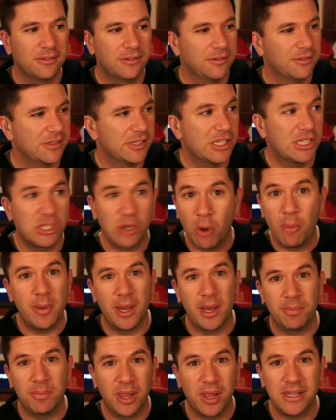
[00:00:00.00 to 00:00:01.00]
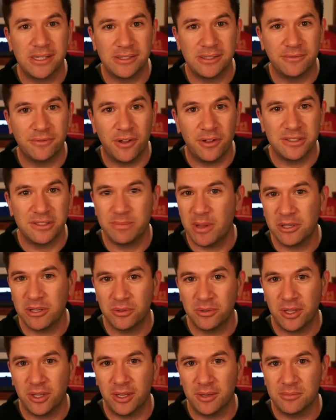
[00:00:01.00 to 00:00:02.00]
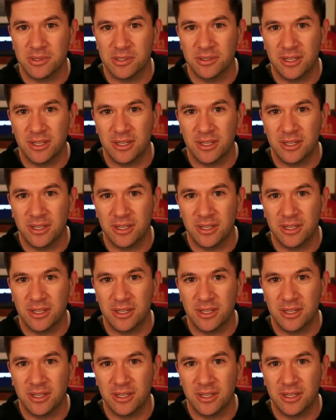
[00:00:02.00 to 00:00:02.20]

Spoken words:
so many plays involve special teams,